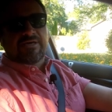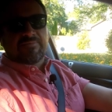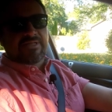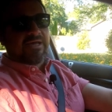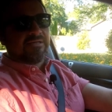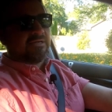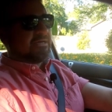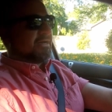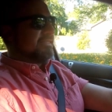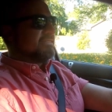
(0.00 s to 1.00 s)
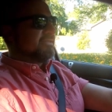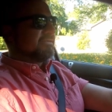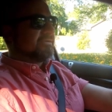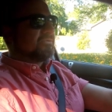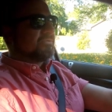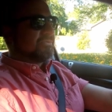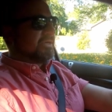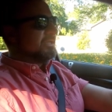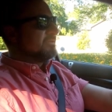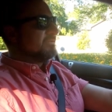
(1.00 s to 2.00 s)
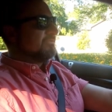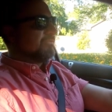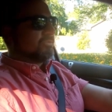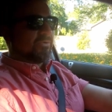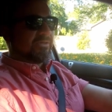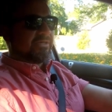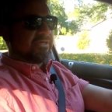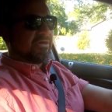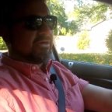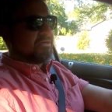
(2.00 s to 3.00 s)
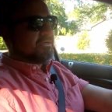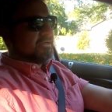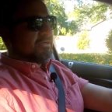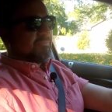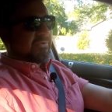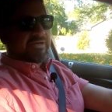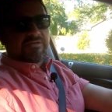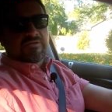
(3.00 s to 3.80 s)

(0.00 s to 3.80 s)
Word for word: I mean, I, I think they're great for what they are, but I can